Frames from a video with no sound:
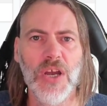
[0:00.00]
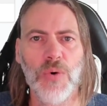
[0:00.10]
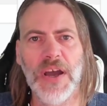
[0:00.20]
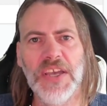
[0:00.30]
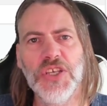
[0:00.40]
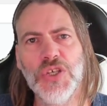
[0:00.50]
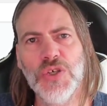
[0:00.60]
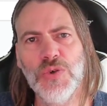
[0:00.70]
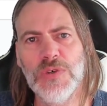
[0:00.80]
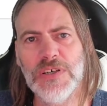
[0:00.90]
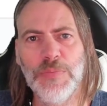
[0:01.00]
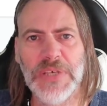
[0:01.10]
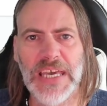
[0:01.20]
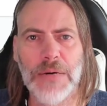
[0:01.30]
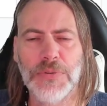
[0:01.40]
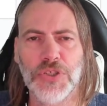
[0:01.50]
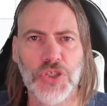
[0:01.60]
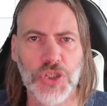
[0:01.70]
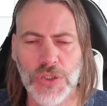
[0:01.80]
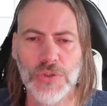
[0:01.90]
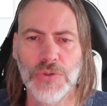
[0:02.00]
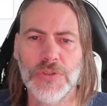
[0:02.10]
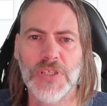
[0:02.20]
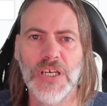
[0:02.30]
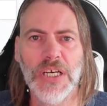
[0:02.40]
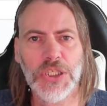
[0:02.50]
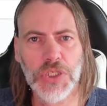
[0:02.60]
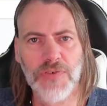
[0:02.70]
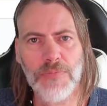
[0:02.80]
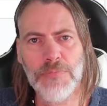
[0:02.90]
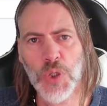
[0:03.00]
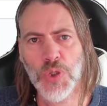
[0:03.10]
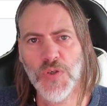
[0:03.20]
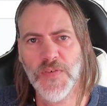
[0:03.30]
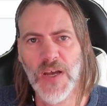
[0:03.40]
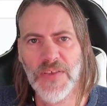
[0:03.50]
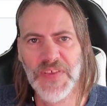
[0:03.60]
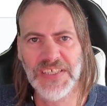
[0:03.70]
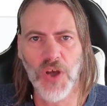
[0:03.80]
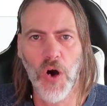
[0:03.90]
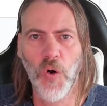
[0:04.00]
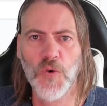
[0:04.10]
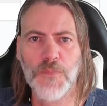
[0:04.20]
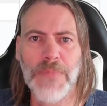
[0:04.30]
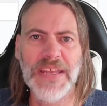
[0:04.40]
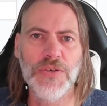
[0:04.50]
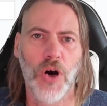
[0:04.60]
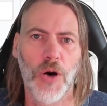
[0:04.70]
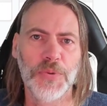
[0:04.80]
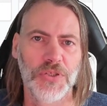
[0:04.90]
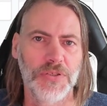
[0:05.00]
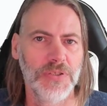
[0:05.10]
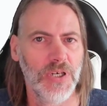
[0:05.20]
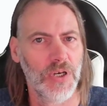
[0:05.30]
where you will be able to choose to remove this old menu option